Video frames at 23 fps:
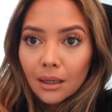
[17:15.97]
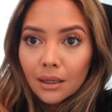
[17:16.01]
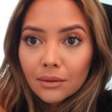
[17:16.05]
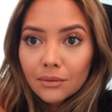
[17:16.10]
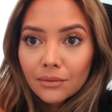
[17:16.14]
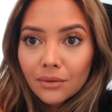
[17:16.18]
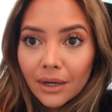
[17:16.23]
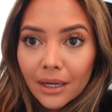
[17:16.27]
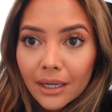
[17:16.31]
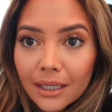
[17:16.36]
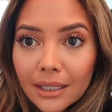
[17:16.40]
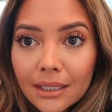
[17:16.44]
All
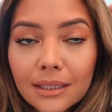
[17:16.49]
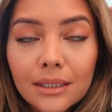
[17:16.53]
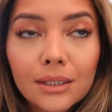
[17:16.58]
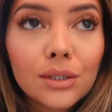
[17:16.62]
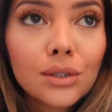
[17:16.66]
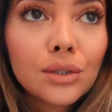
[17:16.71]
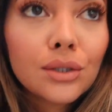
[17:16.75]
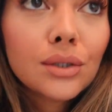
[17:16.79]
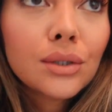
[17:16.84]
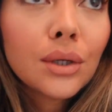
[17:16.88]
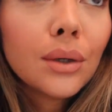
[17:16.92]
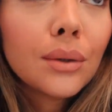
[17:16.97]
right,
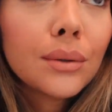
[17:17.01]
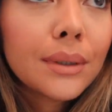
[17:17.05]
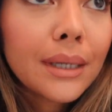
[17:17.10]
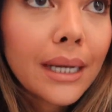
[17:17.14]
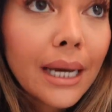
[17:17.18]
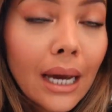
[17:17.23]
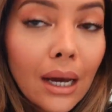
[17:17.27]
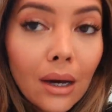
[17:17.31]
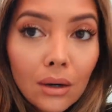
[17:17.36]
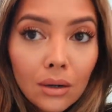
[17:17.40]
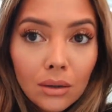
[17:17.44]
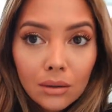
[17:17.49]
so
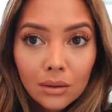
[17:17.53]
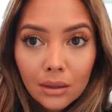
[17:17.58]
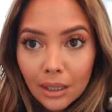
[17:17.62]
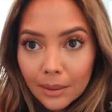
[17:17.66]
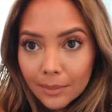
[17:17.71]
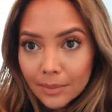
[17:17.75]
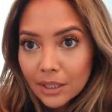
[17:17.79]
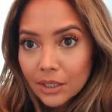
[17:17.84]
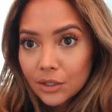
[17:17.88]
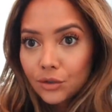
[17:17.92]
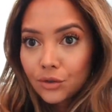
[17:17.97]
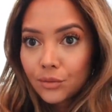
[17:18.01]
now
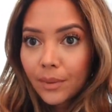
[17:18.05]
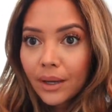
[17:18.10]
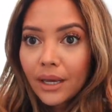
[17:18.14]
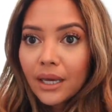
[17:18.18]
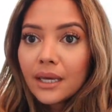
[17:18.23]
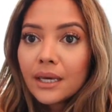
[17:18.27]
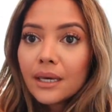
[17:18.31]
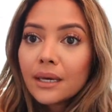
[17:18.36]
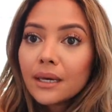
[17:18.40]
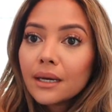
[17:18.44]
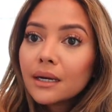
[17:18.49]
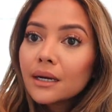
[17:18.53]
I'm gonna do my
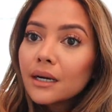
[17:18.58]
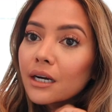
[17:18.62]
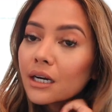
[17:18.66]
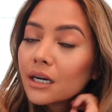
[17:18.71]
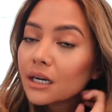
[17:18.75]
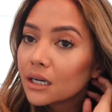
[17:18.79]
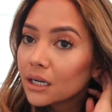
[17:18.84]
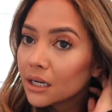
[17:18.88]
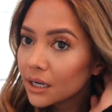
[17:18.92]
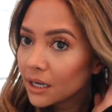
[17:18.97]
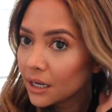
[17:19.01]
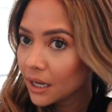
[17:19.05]

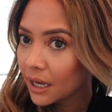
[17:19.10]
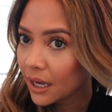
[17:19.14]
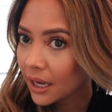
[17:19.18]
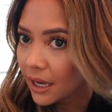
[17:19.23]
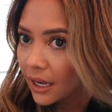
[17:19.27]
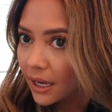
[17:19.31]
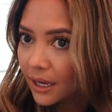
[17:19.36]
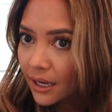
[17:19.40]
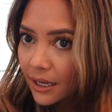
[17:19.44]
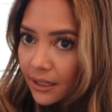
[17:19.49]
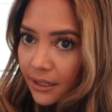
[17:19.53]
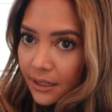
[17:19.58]
hair
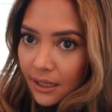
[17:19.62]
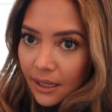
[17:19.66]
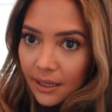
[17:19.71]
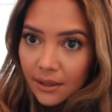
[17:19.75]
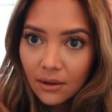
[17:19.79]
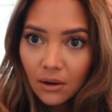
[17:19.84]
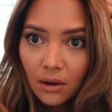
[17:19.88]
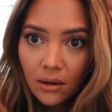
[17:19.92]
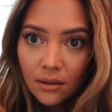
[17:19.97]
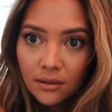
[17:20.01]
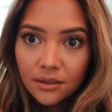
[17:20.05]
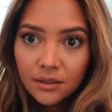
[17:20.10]
and I
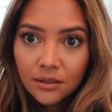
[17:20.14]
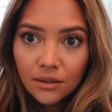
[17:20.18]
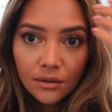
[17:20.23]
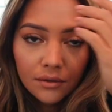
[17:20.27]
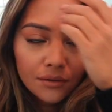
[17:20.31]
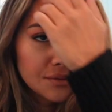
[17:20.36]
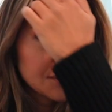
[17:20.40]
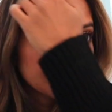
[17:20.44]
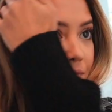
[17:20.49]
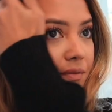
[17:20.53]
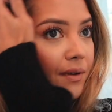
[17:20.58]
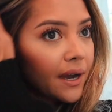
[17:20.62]
also
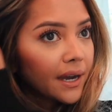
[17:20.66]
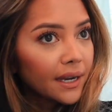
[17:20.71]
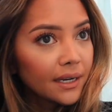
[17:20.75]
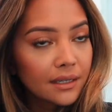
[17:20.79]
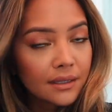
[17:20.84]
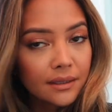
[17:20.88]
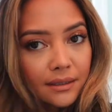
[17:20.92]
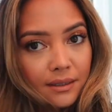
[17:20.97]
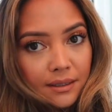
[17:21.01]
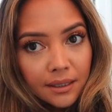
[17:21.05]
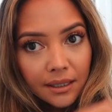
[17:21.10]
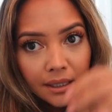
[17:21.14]

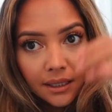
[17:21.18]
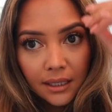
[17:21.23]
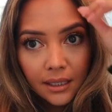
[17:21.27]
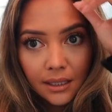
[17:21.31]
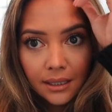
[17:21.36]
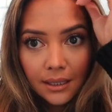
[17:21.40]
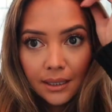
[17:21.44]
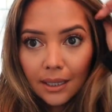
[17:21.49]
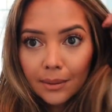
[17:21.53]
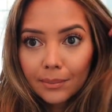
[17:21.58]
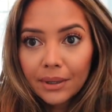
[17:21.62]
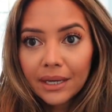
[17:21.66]
finally
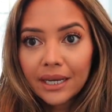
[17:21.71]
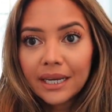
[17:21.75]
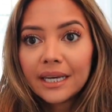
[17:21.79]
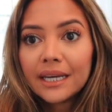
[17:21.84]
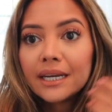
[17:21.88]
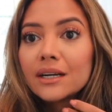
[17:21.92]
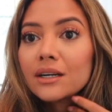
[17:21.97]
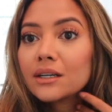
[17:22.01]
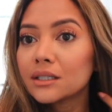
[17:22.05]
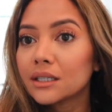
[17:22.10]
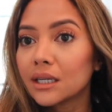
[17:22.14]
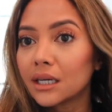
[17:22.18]
got my
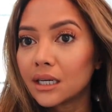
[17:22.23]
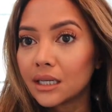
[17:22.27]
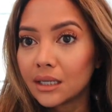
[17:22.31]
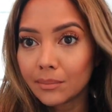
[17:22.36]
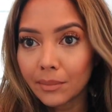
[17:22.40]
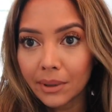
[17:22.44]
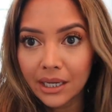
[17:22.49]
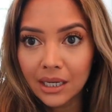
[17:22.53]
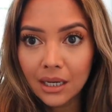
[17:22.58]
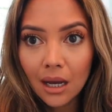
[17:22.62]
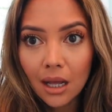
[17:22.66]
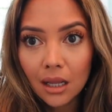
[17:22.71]
hair done,
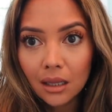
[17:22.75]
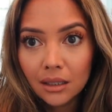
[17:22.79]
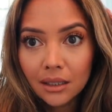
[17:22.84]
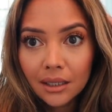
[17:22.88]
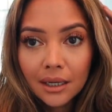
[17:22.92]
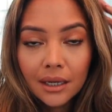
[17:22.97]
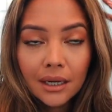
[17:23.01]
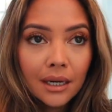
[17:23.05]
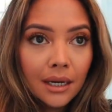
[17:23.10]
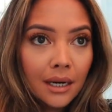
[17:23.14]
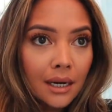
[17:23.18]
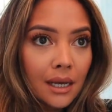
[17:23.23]
my
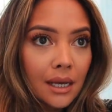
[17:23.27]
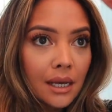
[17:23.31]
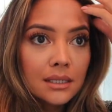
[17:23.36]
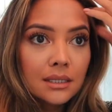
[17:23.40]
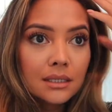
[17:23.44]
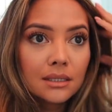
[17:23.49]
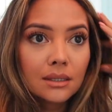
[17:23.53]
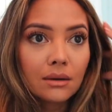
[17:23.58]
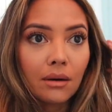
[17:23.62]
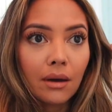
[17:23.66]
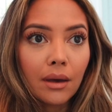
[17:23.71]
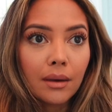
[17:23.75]
color.
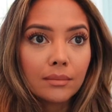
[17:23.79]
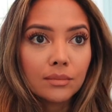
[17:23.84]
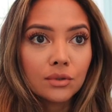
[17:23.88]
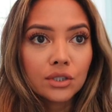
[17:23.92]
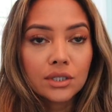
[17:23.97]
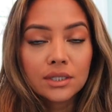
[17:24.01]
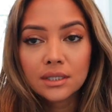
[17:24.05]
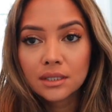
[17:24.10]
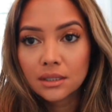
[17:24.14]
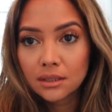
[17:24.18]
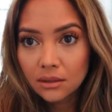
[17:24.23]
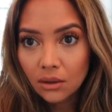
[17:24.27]
So I'm
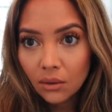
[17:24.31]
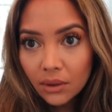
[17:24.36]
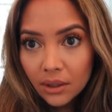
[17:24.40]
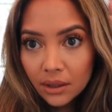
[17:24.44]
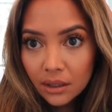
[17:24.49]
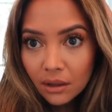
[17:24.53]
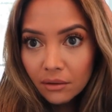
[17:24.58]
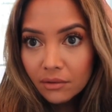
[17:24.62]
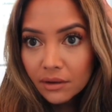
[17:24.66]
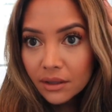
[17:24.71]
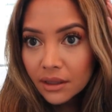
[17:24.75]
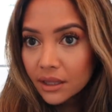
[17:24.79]
just so
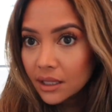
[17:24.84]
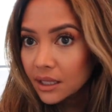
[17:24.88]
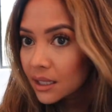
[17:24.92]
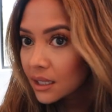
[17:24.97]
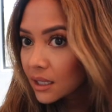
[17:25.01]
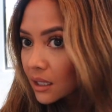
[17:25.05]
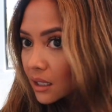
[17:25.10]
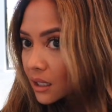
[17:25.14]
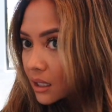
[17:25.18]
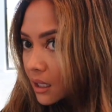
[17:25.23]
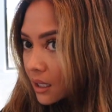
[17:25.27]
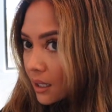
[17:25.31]
in love with
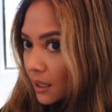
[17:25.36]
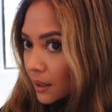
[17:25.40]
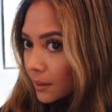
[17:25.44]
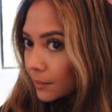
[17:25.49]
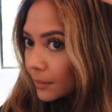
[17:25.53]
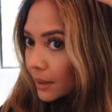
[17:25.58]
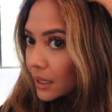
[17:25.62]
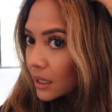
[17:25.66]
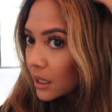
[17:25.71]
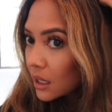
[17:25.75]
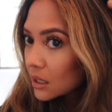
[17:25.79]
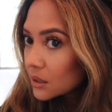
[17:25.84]
it.
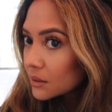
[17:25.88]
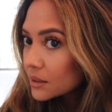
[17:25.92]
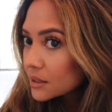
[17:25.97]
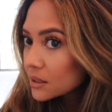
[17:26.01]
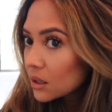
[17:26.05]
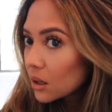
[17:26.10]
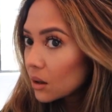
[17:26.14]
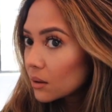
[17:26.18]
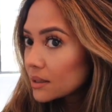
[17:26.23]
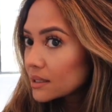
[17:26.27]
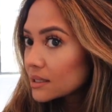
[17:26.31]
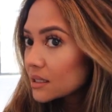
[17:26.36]
My
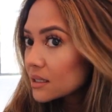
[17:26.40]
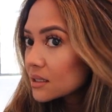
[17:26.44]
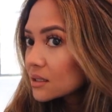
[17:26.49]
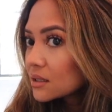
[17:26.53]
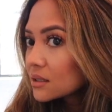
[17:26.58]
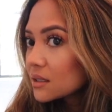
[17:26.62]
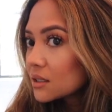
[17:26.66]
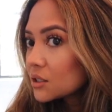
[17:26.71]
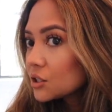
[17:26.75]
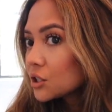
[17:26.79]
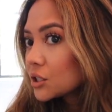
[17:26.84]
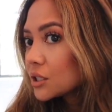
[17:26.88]
colorist always does
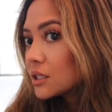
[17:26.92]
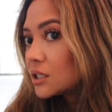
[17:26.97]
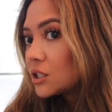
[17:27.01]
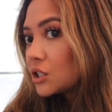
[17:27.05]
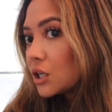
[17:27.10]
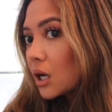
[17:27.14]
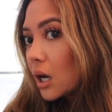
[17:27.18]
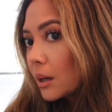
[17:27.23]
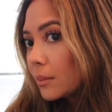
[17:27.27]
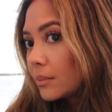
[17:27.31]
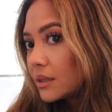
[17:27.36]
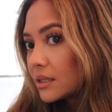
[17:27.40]
such a good
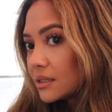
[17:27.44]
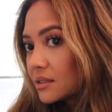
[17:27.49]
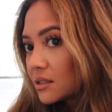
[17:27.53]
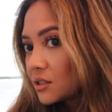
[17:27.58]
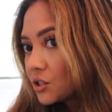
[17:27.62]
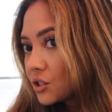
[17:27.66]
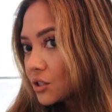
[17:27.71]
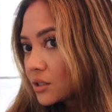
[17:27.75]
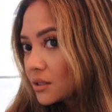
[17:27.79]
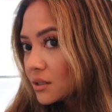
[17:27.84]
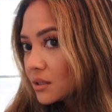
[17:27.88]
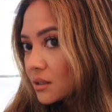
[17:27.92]
job. This
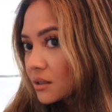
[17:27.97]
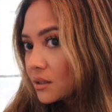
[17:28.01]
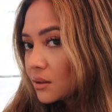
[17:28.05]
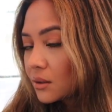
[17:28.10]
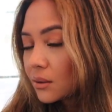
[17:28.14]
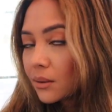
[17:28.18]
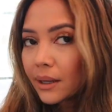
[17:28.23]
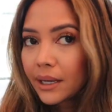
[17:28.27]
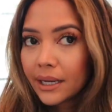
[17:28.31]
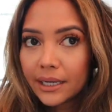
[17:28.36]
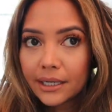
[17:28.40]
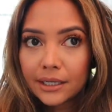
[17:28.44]
is just a
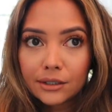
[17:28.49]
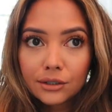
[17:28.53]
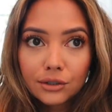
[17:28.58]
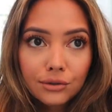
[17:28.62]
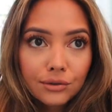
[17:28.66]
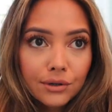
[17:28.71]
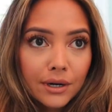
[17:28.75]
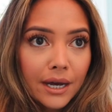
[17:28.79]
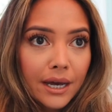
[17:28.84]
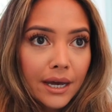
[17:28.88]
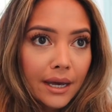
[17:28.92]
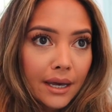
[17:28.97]
little air
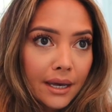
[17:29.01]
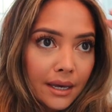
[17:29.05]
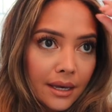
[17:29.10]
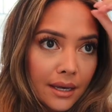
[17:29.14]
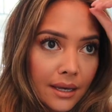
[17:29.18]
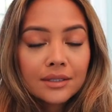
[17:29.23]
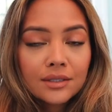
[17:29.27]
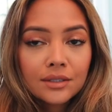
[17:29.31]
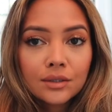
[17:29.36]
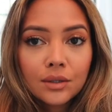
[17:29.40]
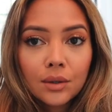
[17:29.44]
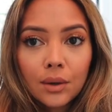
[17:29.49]
dry.
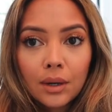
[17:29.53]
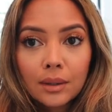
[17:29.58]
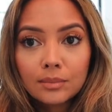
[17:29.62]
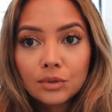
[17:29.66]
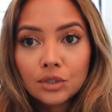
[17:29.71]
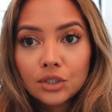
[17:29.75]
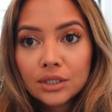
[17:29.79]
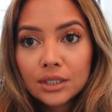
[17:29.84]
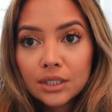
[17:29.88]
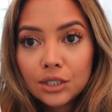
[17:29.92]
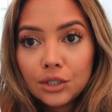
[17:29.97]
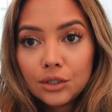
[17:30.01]
So I'm
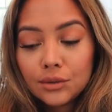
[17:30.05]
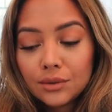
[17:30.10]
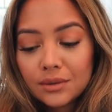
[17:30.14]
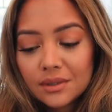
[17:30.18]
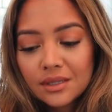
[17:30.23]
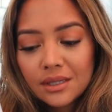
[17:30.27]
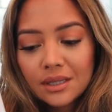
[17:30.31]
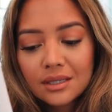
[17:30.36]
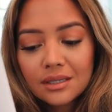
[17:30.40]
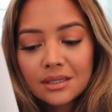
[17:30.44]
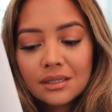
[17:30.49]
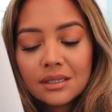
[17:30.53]
just gonna
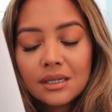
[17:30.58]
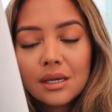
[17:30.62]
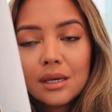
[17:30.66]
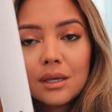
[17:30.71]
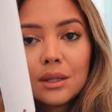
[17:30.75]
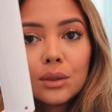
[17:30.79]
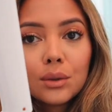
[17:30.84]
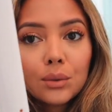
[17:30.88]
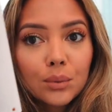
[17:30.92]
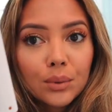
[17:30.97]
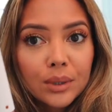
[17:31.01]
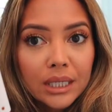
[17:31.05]
use this
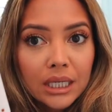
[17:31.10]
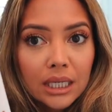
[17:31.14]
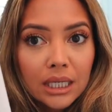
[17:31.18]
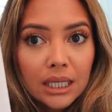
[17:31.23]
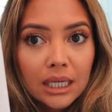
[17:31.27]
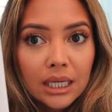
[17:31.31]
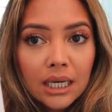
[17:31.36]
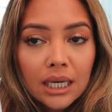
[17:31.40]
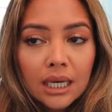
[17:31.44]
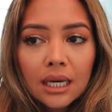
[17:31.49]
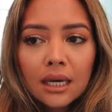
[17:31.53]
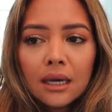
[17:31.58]

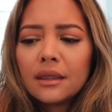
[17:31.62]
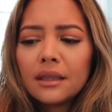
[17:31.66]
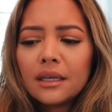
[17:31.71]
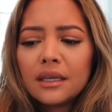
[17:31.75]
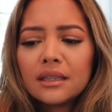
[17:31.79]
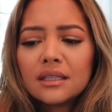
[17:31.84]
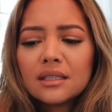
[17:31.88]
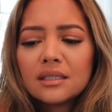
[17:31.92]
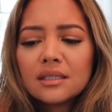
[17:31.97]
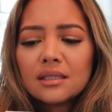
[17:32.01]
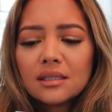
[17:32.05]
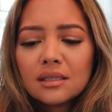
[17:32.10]
T3.
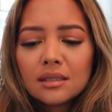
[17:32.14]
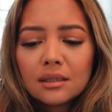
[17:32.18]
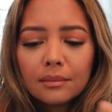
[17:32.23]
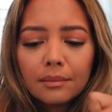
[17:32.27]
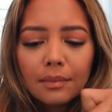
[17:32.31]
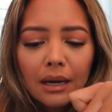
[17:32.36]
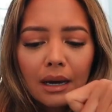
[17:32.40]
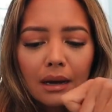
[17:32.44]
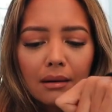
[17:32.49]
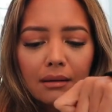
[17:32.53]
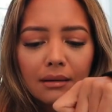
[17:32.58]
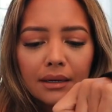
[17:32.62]
This is
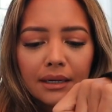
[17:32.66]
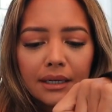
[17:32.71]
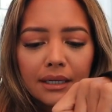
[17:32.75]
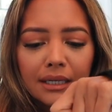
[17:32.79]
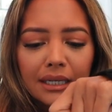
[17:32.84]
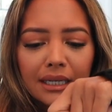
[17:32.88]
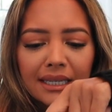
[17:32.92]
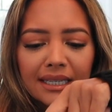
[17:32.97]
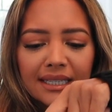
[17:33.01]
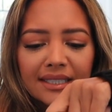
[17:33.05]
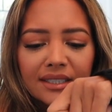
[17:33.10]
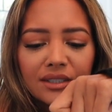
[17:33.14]
about
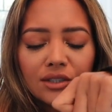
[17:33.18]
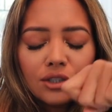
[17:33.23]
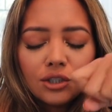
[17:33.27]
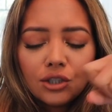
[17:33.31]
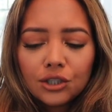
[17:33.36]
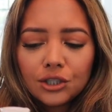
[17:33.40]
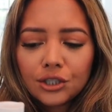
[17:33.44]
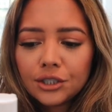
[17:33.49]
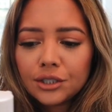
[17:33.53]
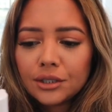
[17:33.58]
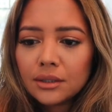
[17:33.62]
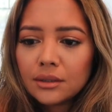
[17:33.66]
an
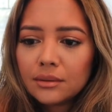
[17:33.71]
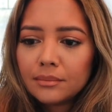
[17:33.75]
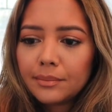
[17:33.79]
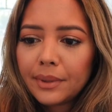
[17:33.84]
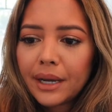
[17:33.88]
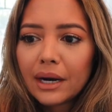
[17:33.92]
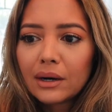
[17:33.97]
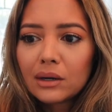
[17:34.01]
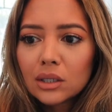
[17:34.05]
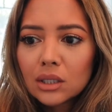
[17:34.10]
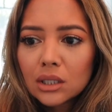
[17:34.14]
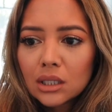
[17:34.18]
inch
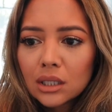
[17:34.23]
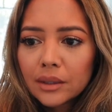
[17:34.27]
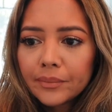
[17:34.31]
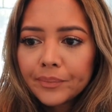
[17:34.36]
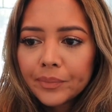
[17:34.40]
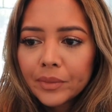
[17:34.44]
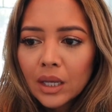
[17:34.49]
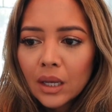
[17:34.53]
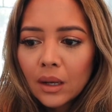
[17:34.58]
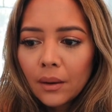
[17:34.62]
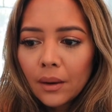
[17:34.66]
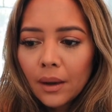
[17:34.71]
barrel.
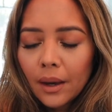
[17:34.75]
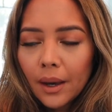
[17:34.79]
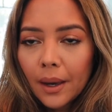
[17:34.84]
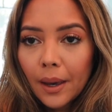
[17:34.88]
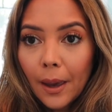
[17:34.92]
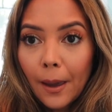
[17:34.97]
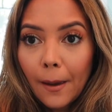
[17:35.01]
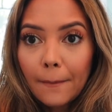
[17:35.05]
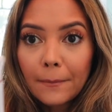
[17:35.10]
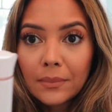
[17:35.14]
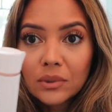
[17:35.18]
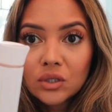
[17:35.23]

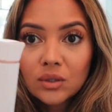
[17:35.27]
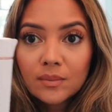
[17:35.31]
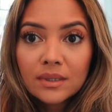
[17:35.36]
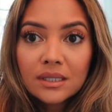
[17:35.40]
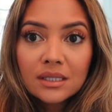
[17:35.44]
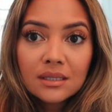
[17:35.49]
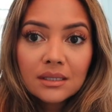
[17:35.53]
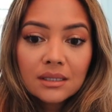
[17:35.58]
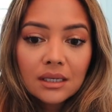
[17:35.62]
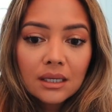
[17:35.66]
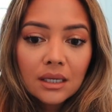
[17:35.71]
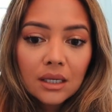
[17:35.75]
Um, so I'm gonna
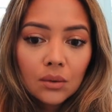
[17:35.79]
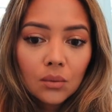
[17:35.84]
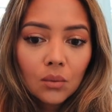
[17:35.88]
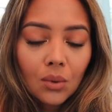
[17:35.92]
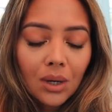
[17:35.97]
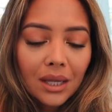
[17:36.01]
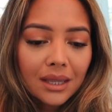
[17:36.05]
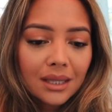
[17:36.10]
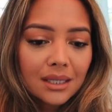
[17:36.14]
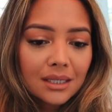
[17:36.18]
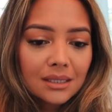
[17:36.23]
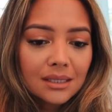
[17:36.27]
see
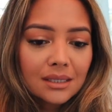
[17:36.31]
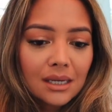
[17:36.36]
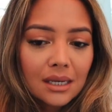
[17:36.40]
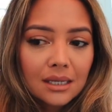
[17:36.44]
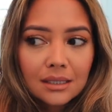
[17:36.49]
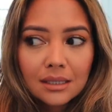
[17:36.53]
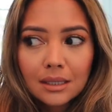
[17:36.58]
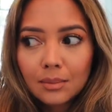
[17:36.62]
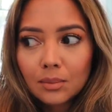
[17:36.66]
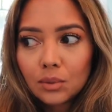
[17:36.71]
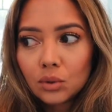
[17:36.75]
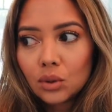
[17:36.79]
what this
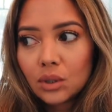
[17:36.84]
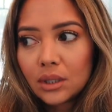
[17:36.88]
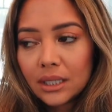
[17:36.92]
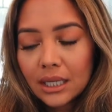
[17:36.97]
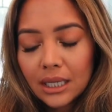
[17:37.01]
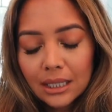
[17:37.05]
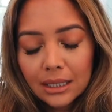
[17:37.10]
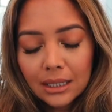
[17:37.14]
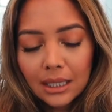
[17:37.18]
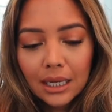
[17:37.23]
ends up looking